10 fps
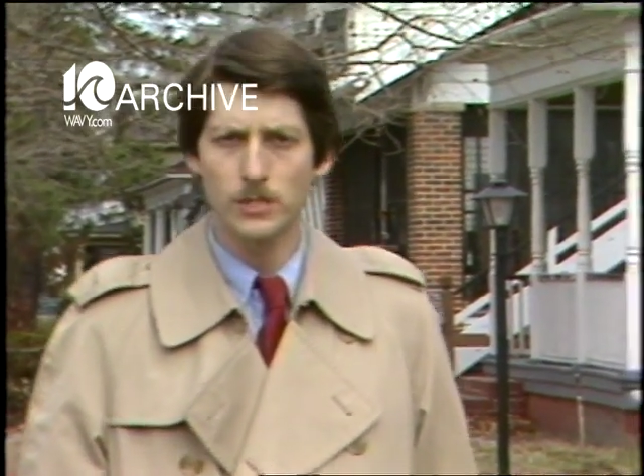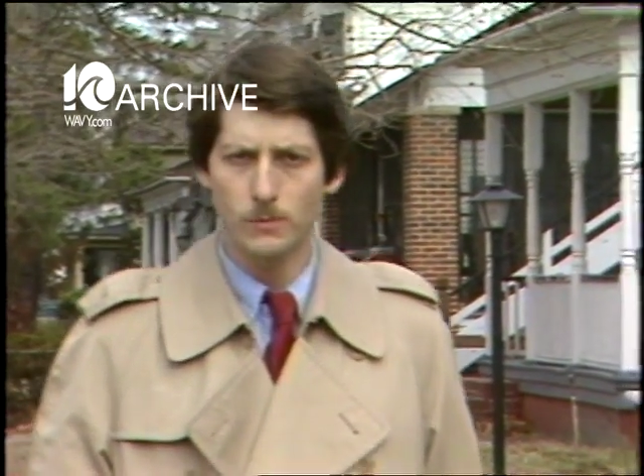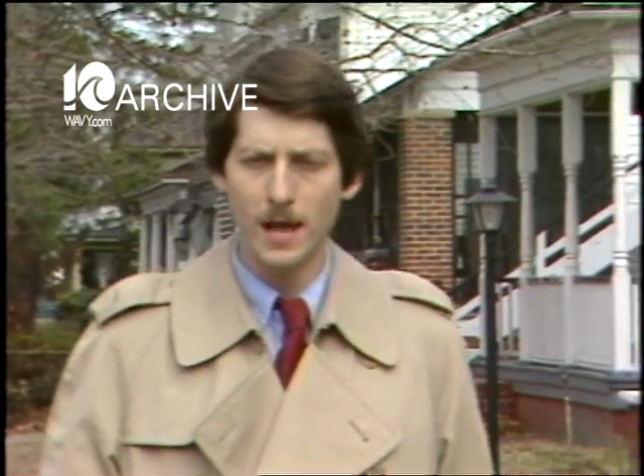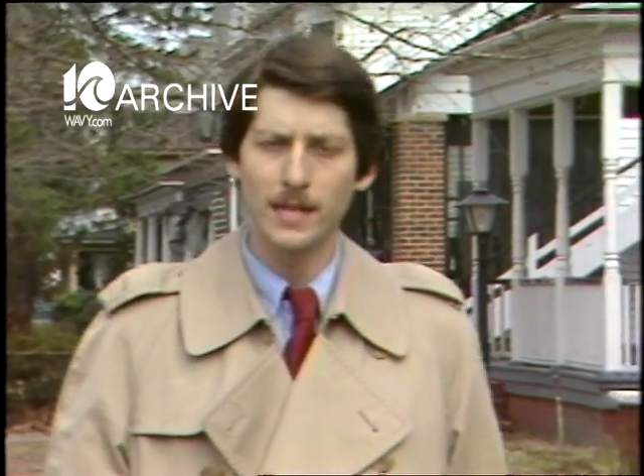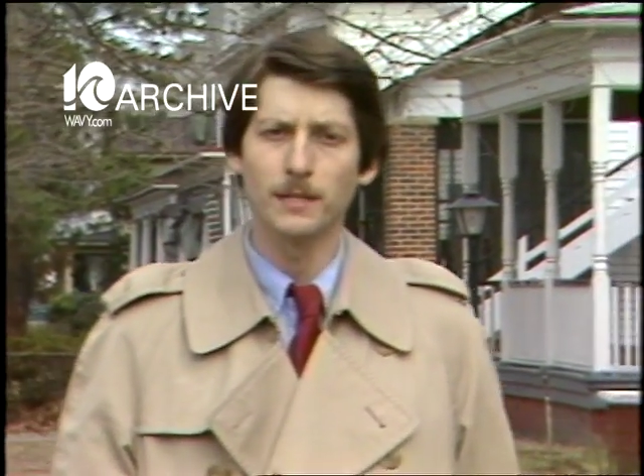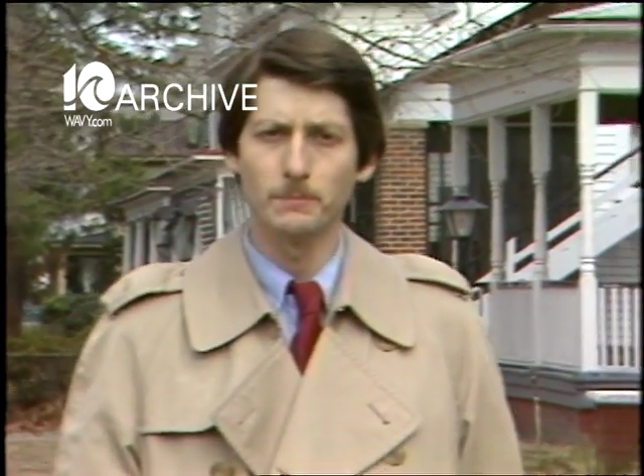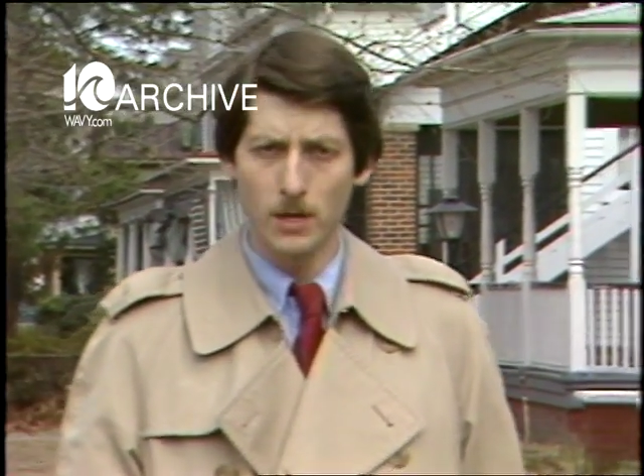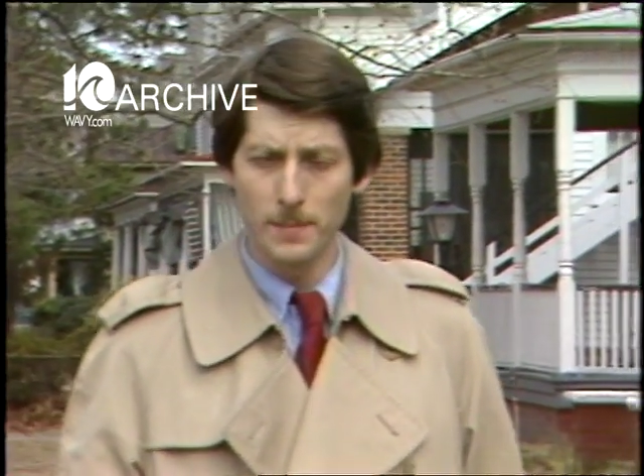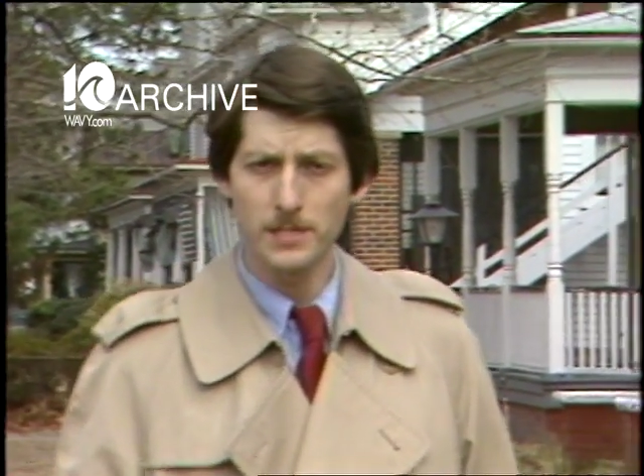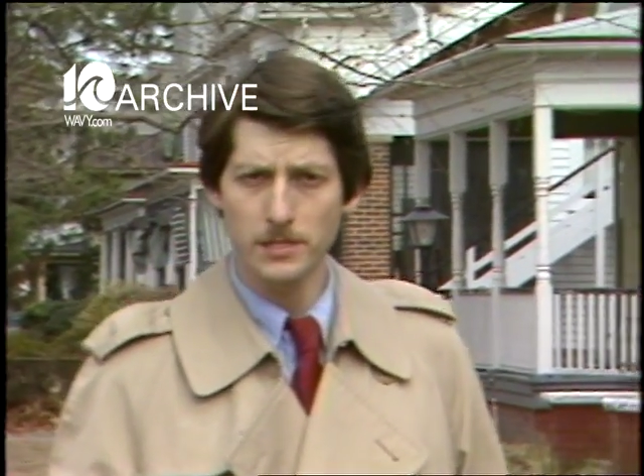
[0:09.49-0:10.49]
to grant a
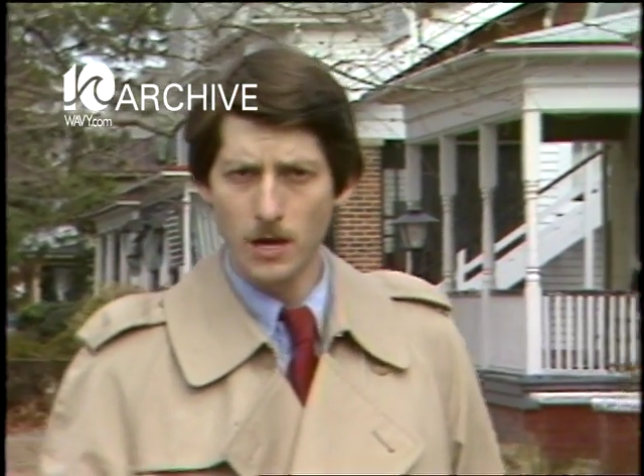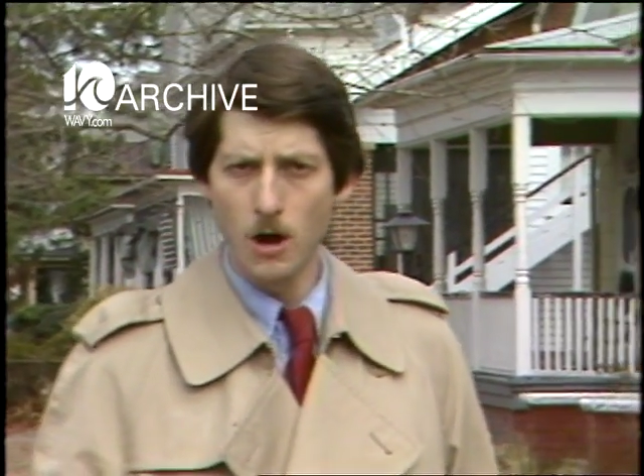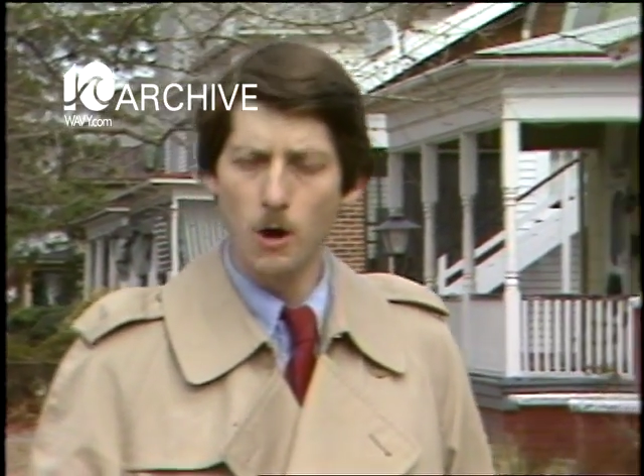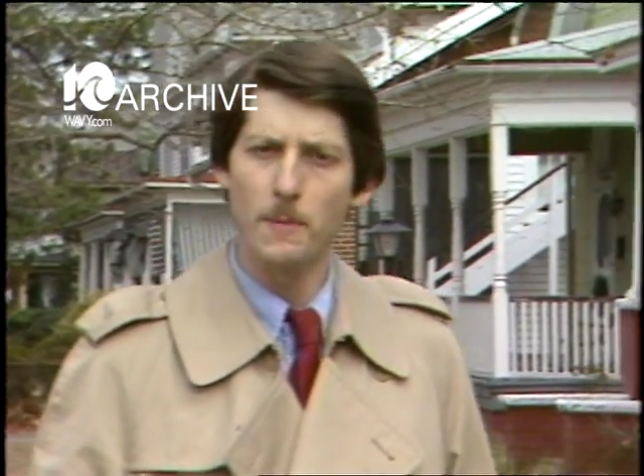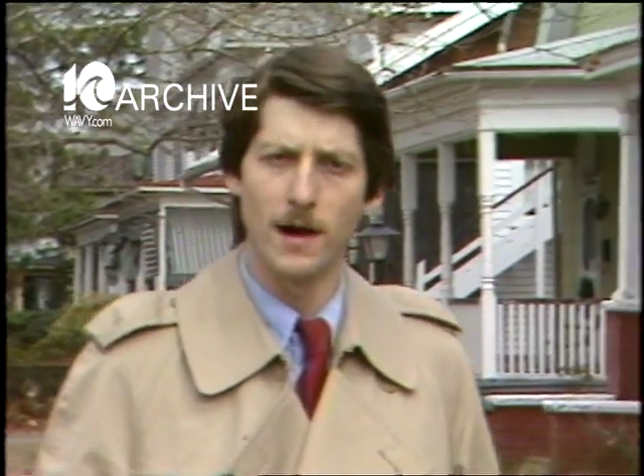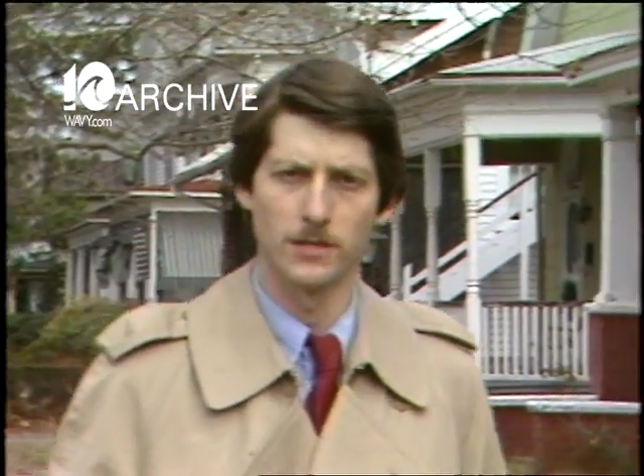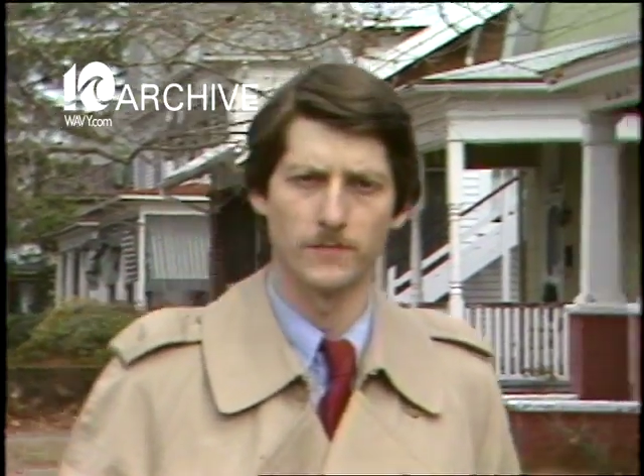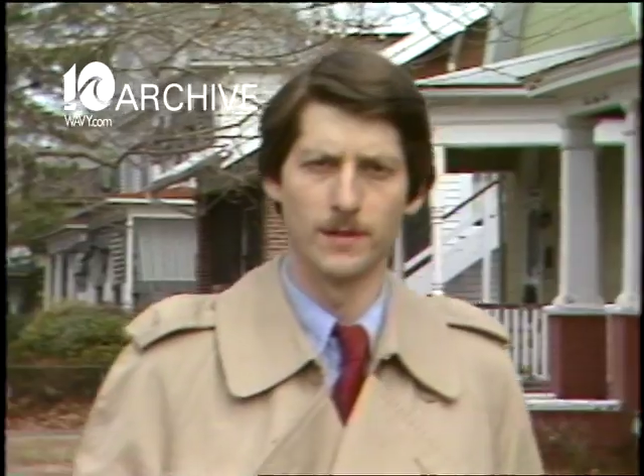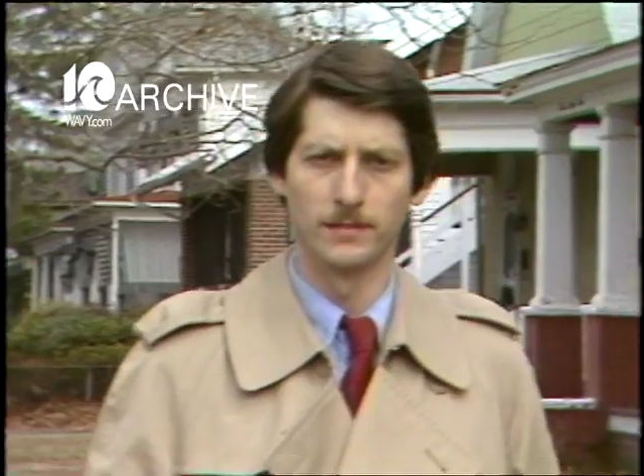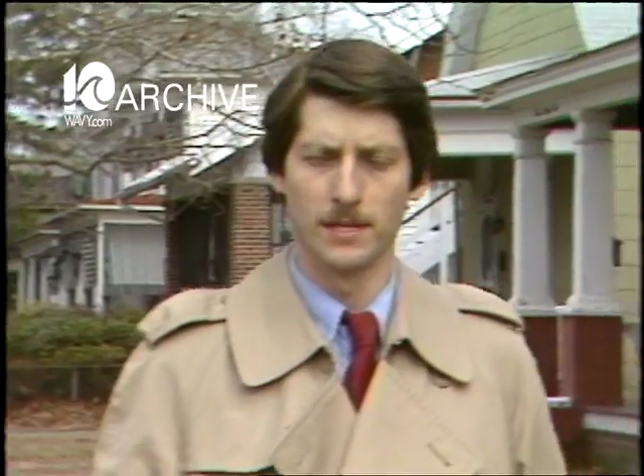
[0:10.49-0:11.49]
permit to the Hope House
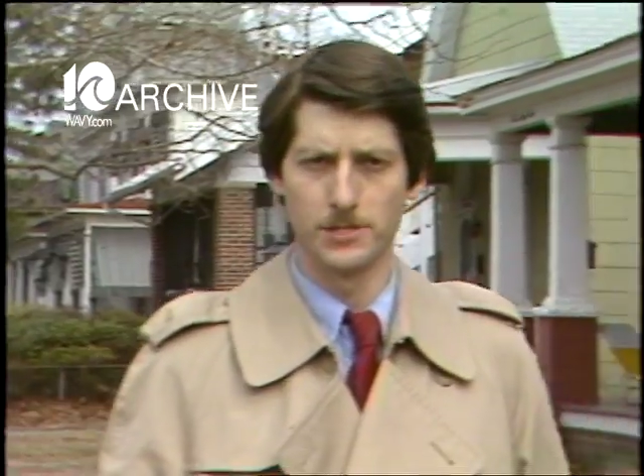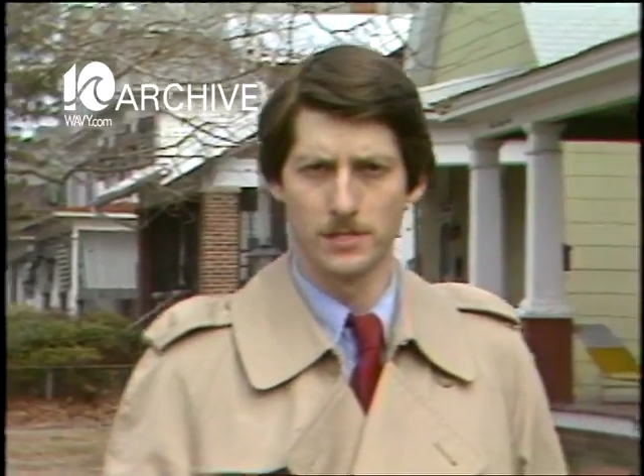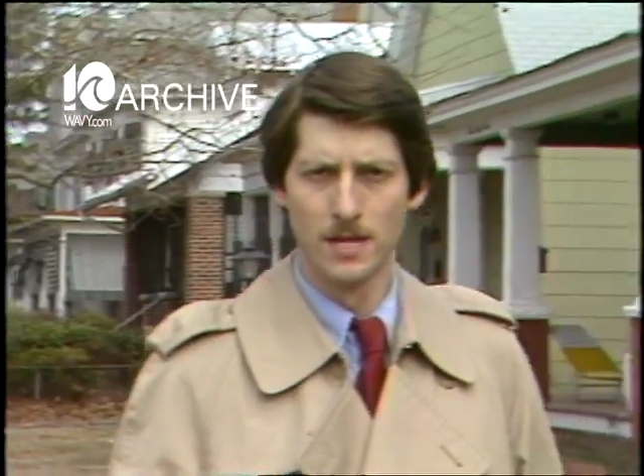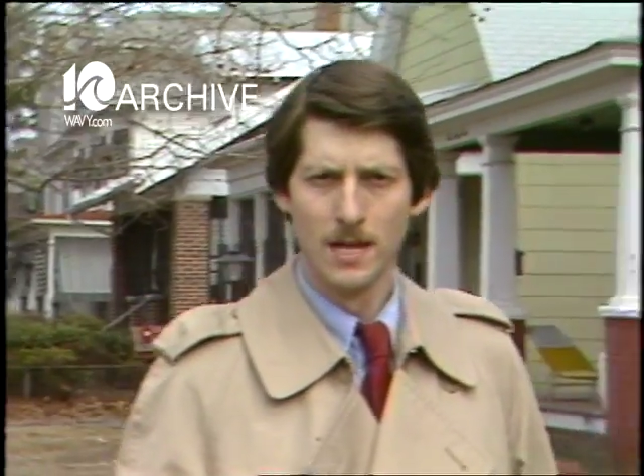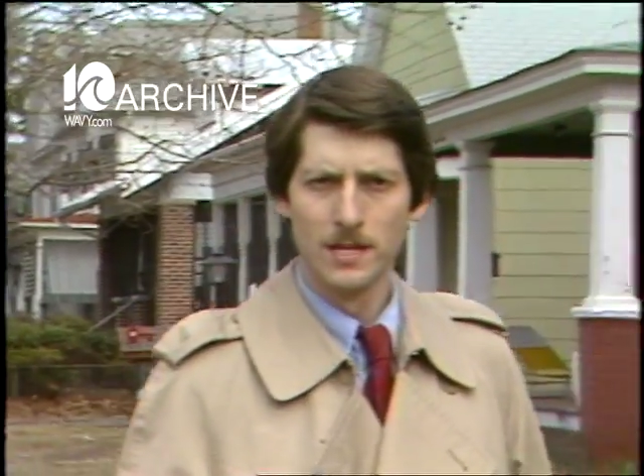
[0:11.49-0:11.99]
Foundation